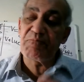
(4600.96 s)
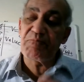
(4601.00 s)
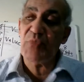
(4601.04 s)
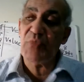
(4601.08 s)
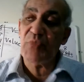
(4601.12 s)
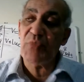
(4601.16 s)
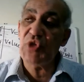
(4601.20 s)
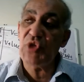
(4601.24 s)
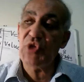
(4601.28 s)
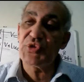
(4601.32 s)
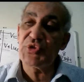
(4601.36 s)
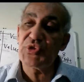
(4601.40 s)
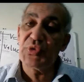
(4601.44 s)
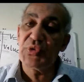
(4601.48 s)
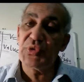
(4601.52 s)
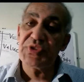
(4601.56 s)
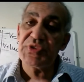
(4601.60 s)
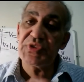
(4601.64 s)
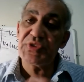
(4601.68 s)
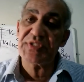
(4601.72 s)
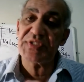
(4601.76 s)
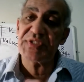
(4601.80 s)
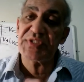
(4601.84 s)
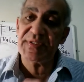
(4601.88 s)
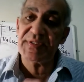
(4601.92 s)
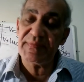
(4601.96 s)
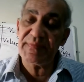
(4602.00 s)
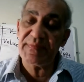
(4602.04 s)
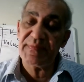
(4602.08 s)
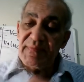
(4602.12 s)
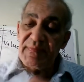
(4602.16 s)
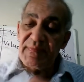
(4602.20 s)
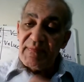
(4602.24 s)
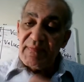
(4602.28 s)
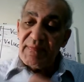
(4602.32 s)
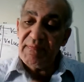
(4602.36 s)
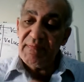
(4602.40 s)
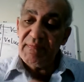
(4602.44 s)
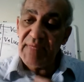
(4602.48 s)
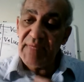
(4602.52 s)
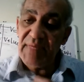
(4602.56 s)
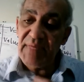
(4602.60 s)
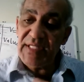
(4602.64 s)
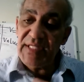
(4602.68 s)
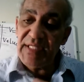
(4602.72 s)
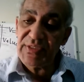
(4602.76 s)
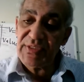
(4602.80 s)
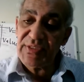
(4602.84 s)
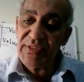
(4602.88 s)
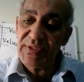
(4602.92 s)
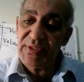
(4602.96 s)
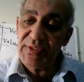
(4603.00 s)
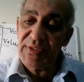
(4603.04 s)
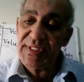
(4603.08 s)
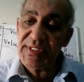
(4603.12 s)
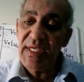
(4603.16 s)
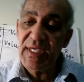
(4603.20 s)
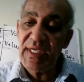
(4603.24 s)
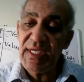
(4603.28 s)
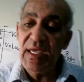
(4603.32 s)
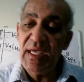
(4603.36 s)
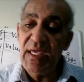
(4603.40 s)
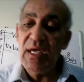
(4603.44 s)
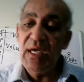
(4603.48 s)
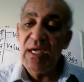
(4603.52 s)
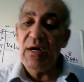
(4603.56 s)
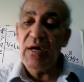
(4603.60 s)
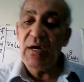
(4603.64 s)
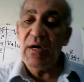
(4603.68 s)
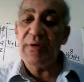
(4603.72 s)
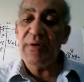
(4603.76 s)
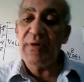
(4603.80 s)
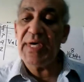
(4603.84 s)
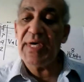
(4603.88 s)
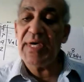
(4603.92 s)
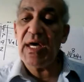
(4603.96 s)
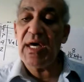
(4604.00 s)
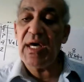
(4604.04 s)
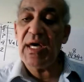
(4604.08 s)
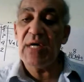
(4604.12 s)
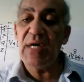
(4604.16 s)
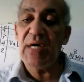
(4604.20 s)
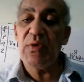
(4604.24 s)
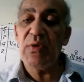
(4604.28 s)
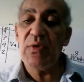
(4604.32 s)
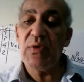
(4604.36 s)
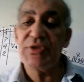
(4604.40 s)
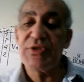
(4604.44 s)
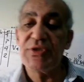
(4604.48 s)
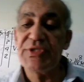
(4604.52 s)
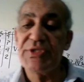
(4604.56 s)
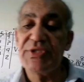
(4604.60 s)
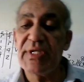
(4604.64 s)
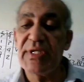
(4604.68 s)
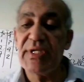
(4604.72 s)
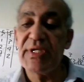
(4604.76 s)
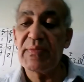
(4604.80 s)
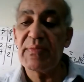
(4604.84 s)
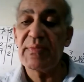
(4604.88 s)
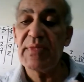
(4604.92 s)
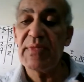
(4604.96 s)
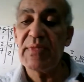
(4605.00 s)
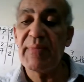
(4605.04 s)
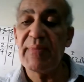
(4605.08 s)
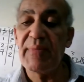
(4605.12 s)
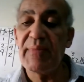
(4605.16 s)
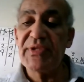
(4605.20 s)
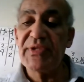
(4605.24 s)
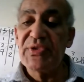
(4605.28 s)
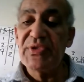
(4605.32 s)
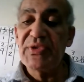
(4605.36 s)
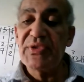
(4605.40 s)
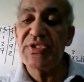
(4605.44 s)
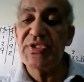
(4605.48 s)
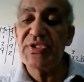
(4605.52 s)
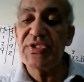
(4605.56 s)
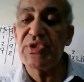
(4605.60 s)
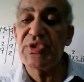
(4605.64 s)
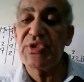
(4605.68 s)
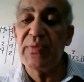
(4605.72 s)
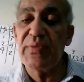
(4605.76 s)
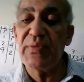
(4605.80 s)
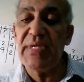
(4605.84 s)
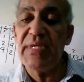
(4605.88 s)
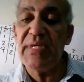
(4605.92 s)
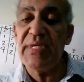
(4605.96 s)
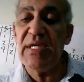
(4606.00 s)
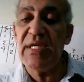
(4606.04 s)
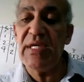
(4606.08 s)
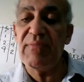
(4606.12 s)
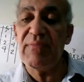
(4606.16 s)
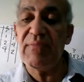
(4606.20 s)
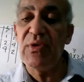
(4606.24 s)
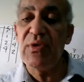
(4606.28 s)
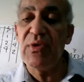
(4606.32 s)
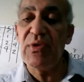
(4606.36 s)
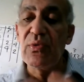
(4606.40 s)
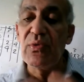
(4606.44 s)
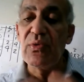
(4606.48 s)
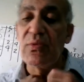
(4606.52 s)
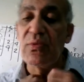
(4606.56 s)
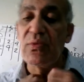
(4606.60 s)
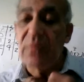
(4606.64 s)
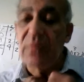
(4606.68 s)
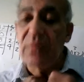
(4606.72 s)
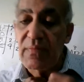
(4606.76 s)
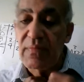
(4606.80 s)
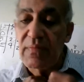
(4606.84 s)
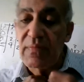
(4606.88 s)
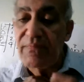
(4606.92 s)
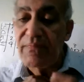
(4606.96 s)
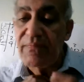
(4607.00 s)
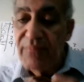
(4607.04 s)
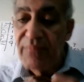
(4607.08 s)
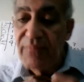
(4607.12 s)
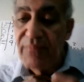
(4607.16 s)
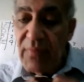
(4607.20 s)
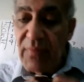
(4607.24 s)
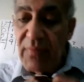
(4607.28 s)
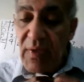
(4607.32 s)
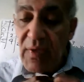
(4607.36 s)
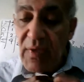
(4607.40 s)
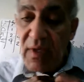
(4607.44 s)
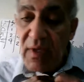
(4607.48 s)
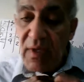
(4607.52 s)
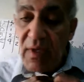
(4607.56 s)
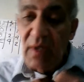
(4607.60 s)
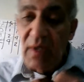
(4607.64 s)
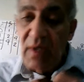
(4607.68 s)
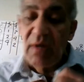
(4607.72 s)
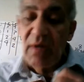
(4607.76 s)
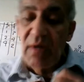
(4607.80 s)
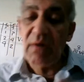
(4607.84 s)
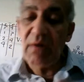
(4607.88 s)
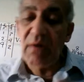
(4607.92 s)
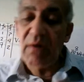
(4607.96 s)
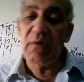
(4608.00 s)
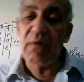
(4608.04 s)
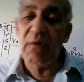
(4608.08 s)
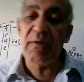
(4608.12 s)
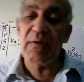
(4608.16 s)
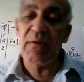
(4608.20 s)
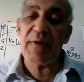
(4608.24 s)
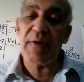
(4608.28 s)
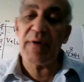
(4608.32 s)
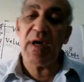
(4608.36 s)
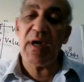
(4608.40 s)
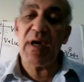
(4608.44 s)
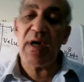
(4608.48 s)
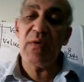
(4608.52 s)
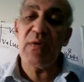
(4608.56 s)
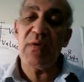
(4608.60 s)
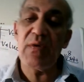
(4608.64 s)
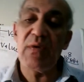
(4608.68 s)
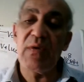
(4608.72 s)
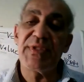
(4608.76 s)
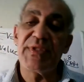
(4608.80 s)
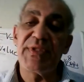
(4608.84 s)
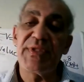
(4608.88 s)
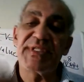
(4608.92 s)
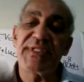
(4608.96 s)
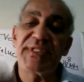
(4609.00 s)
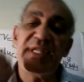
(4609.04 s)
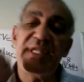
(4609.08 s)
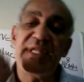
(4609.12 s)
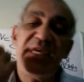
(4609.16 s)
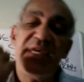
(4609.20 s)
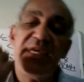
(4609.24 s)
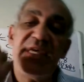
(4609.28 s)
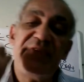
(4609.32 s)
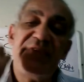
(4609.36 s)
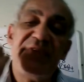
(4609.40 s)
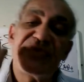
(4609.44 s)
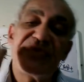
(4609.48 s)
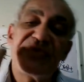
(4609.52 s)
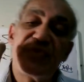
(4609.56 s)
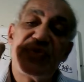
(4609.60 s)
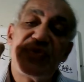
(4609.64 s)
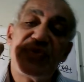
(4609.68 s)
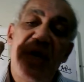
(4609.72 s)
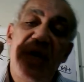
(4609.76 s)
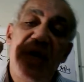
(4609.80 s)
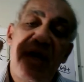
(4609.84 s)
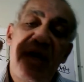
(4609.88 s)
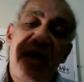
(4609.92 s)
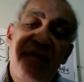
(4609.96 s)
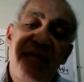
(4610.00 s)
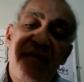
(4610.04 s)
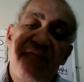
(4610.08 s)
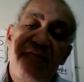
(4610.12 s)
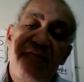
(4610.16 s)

suits, main suits, okay, I want the buttons to be blue, or I want the sleeves to have